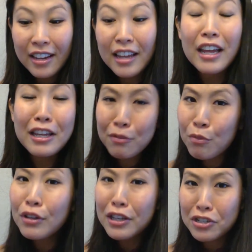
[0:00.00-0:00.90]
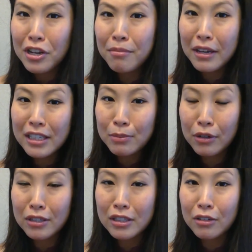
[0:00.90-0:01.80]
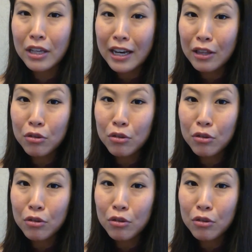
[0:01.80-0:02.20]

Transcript: and I can really share my experience on getting